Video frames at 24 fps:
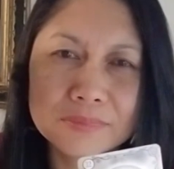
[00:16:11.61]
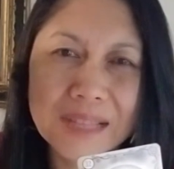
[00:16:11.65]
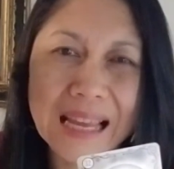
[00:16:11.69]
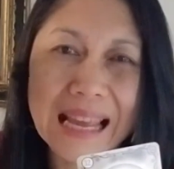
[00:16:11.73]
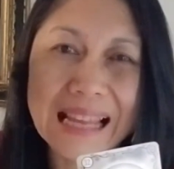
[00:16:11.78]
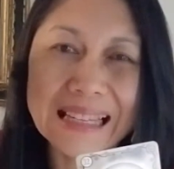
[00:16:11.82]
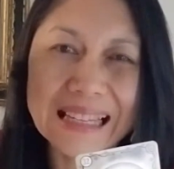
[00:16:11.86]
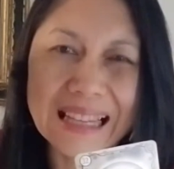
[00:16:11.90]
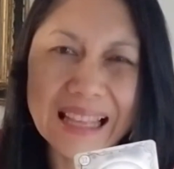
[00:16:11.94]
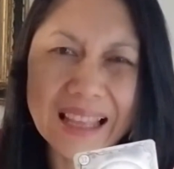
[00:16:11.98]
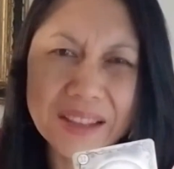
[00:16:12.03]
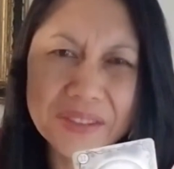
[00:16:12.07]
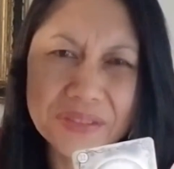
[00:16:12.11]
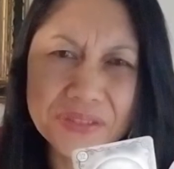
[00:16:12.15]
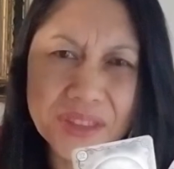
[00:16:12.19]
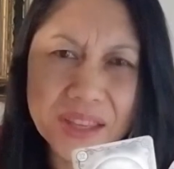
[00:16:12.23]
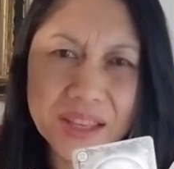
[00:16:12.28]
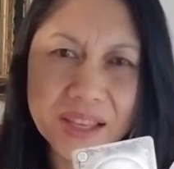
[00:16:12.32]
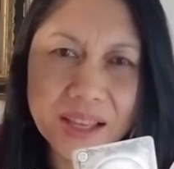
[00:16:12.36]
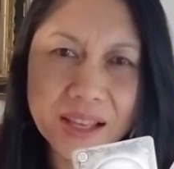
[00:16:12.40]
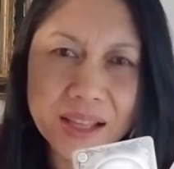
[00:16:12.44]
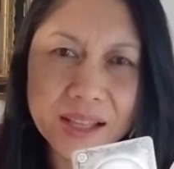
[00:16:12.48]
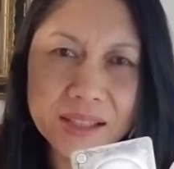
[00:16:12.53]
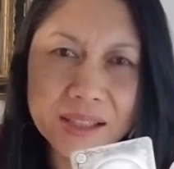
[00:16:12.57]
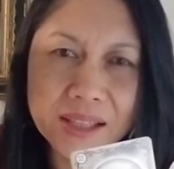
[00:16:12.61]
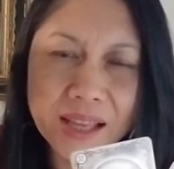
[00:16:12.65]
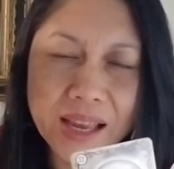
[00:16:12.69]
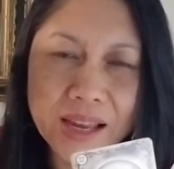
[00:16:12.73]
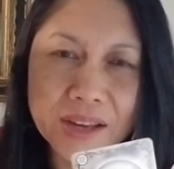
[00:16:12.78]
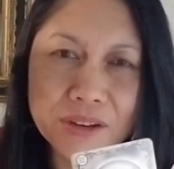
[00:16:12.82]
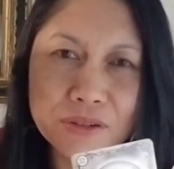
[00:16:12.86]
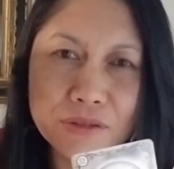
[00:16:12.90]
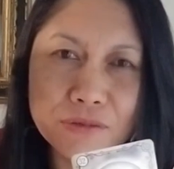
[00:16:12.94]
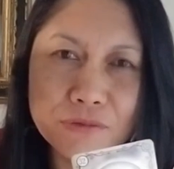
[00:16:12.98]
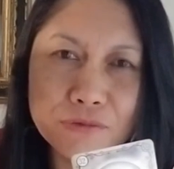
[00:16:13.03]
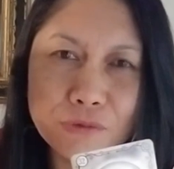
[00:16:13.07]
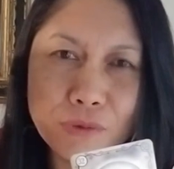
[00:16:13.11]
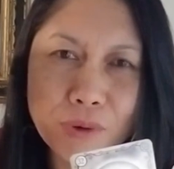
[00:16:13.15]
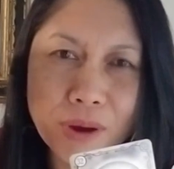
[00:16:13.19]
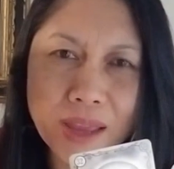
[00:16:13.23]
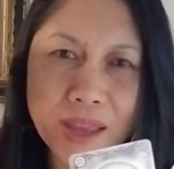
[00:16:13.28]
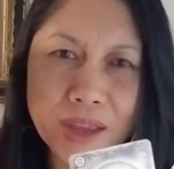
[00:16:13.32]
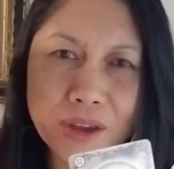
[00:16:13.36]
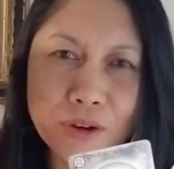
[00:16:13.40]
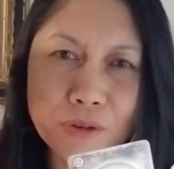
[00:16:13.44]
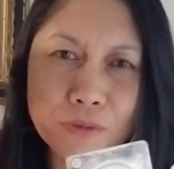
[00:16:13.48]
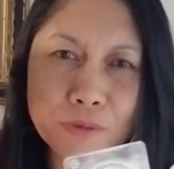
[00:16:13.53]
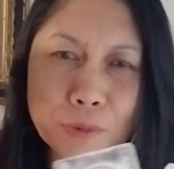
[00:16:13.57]
unethical kind of
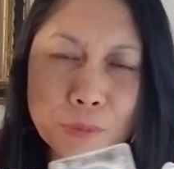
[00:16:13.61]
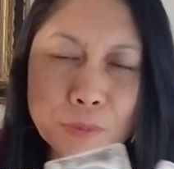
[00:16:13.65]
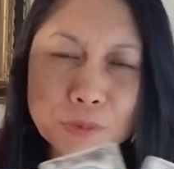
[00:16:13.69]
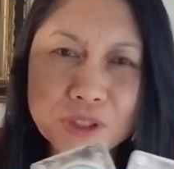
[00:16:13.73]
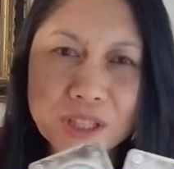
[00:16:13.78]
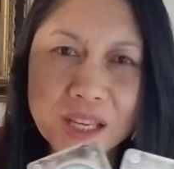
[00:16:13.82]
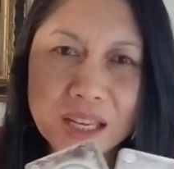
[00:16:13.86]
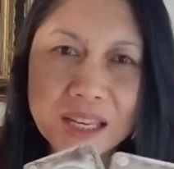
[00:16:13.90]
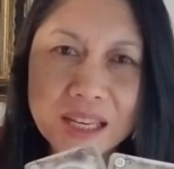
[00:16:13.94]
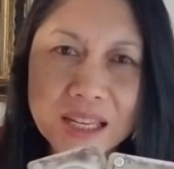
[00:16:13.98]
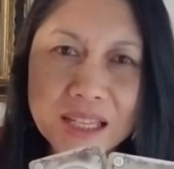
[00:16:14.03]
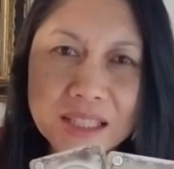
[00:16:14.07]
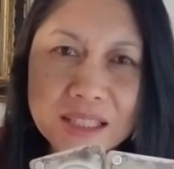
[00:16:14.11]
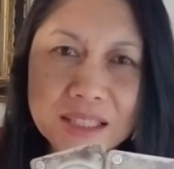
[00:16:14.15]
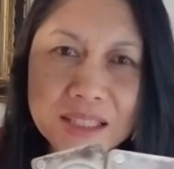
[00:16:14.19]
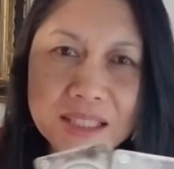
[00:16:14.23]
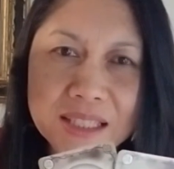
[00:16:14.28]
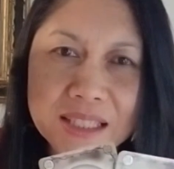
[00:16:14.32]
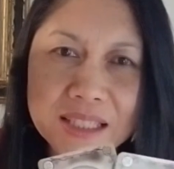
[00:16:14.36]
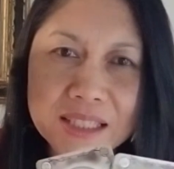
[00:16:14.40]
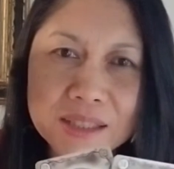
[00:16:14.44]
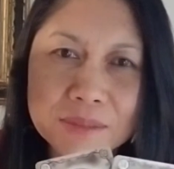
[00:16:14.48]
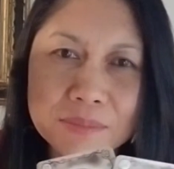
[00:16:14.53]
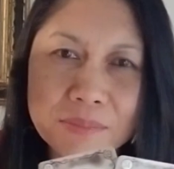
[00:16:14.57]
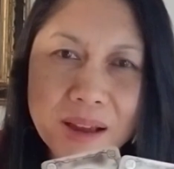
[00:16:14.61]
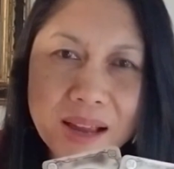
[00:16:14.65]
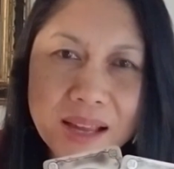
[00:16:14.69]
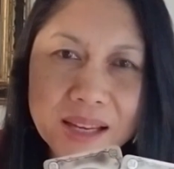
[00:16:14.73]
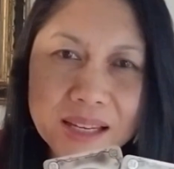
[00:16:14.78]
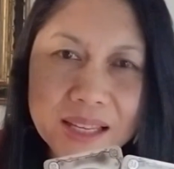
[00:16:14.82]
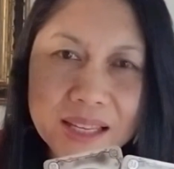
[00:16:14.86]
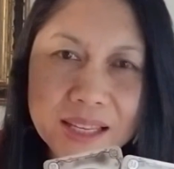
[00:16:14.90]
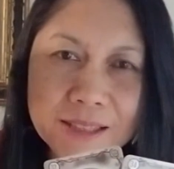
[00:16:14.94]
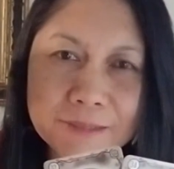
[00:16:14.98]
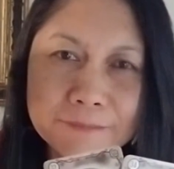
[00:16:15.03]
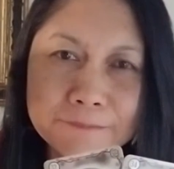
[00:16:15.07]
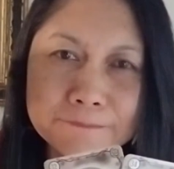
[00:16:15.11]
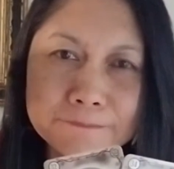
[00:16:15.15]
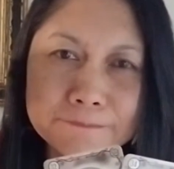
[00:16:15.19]
way of obtaining this money.